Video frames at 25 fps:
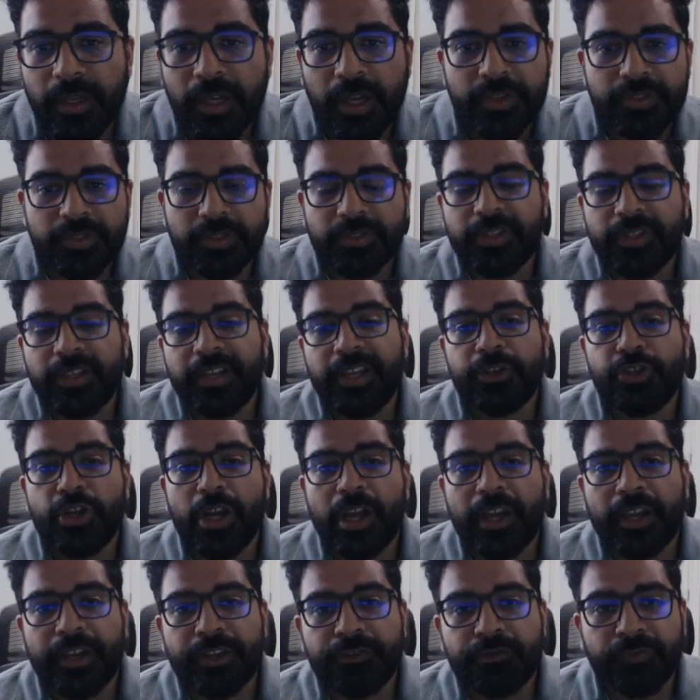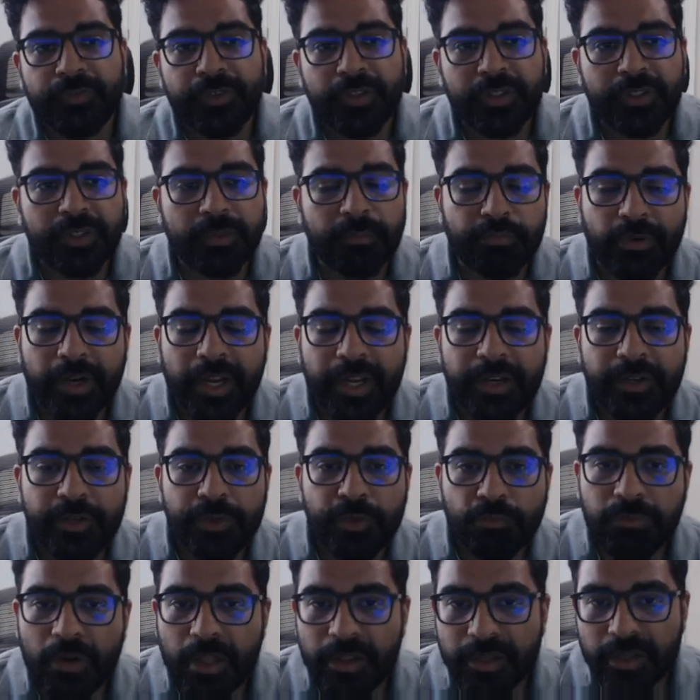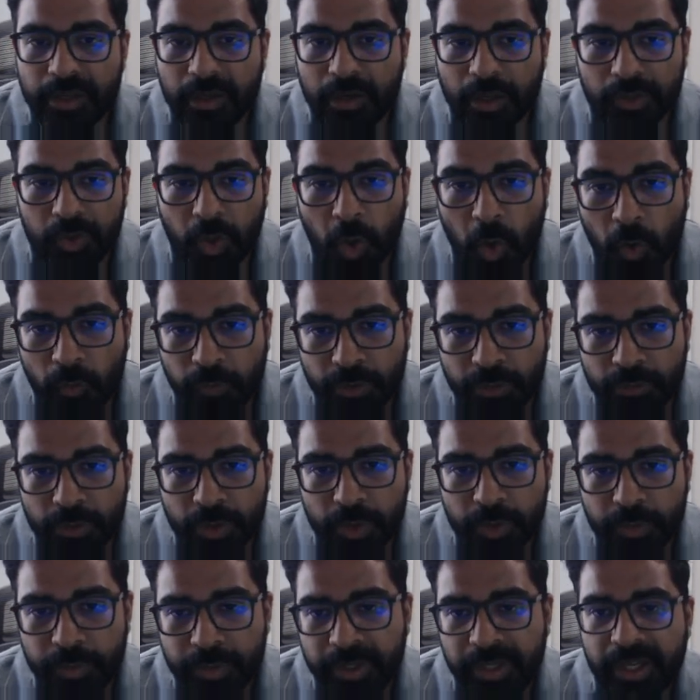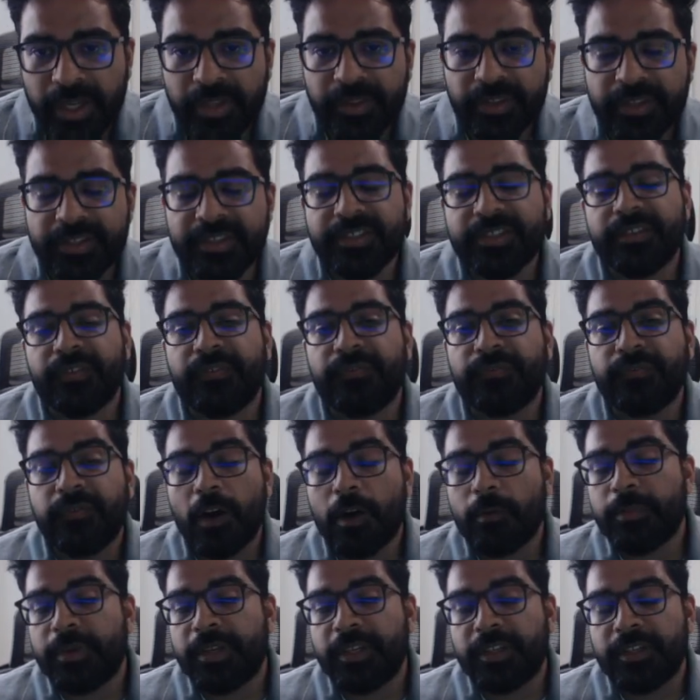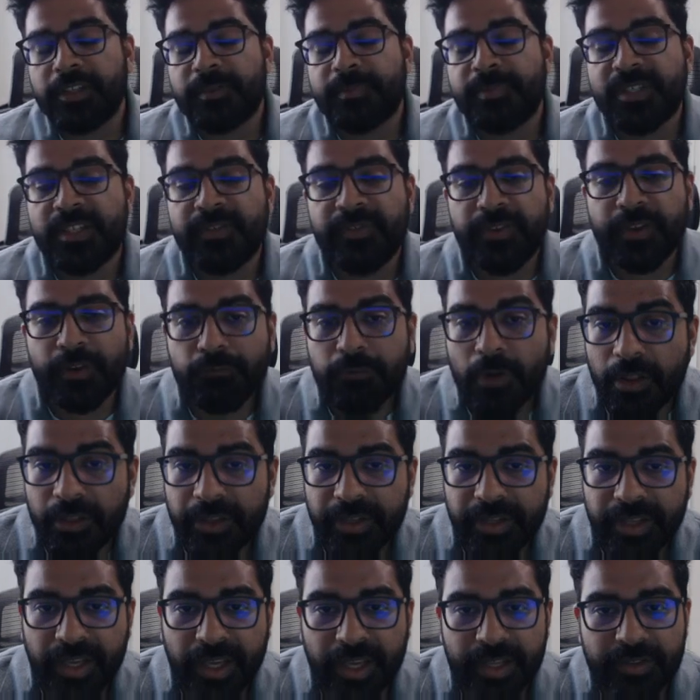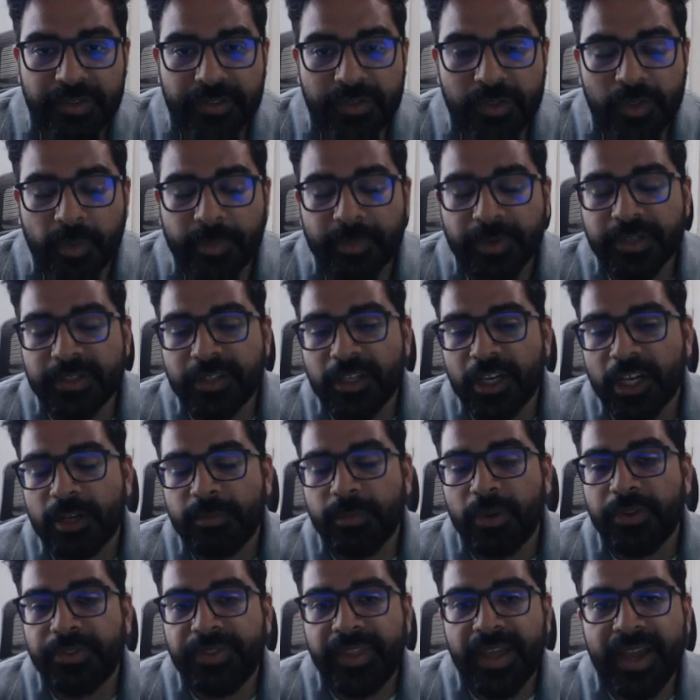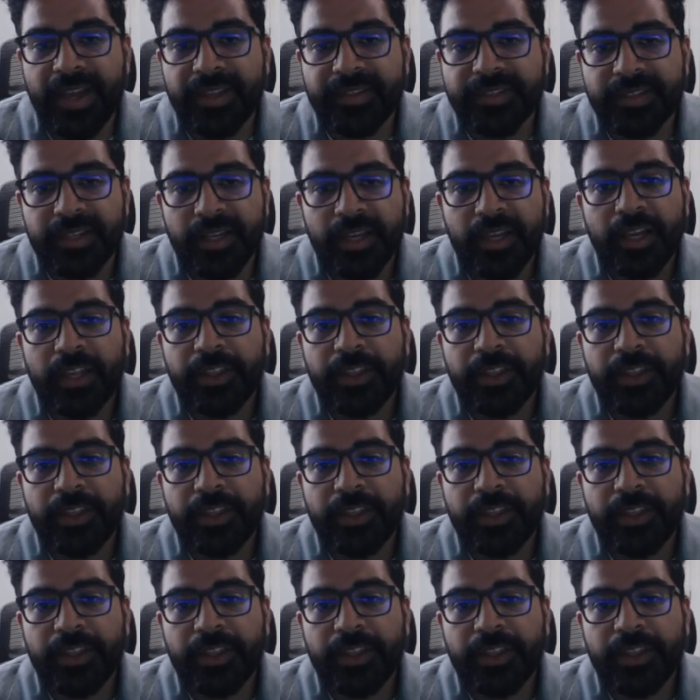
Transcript: So today, Jagex revealed a brand new relic called Overgrown. This is a farming-specific relic, and so I'm going to talk about that.